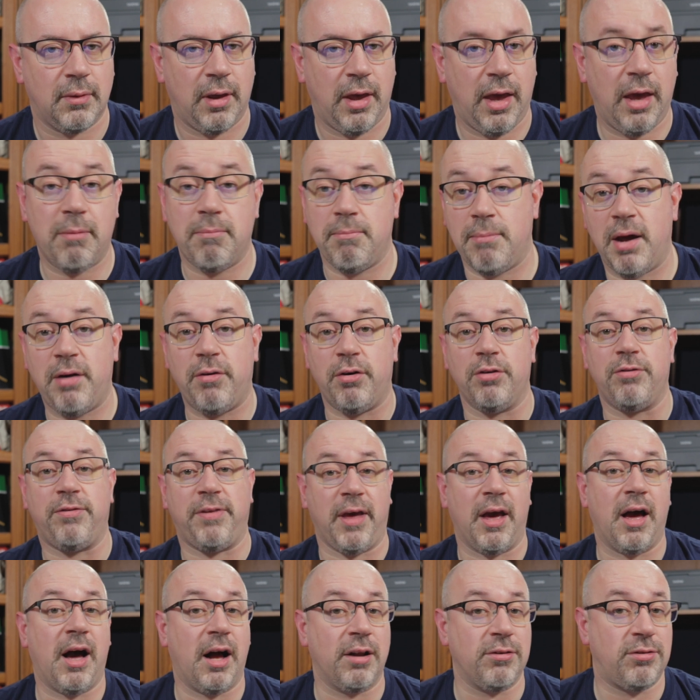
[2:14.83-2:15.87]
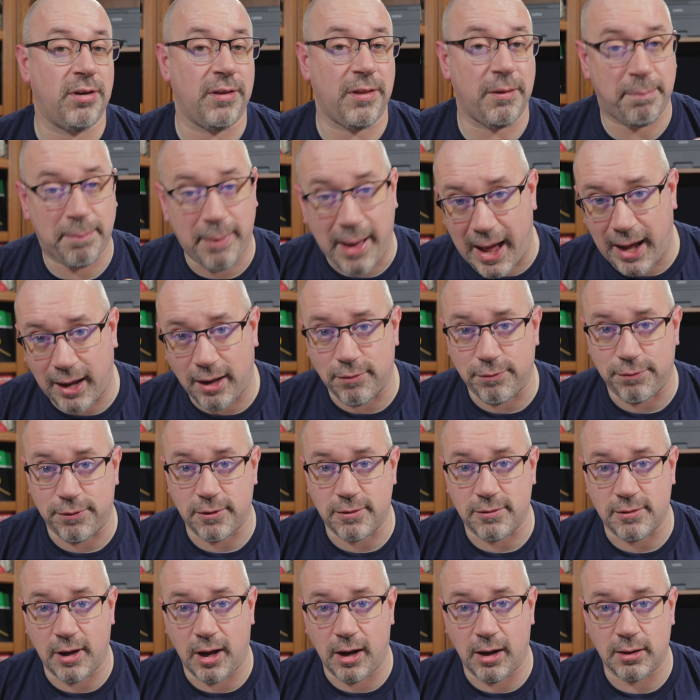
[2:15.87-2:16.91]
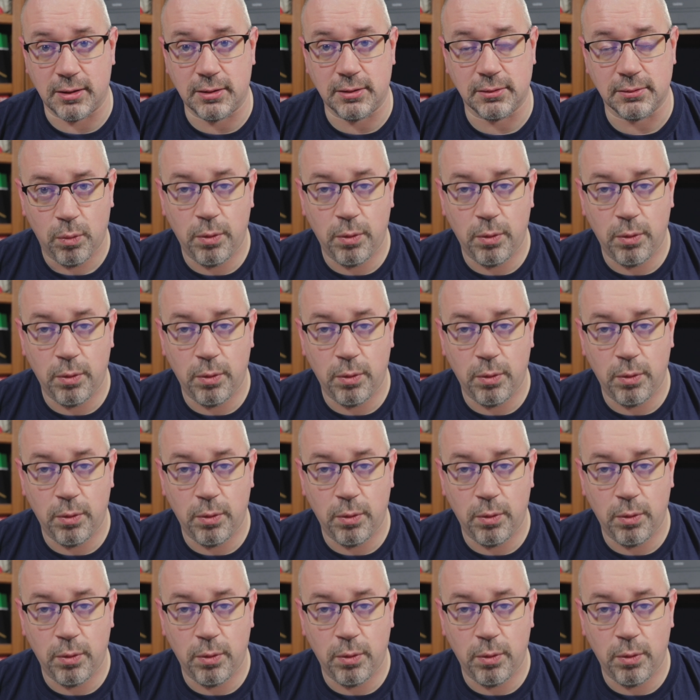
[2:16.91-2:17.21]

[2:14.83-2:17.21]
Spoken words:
It mirrors the arch at the back of the tongue,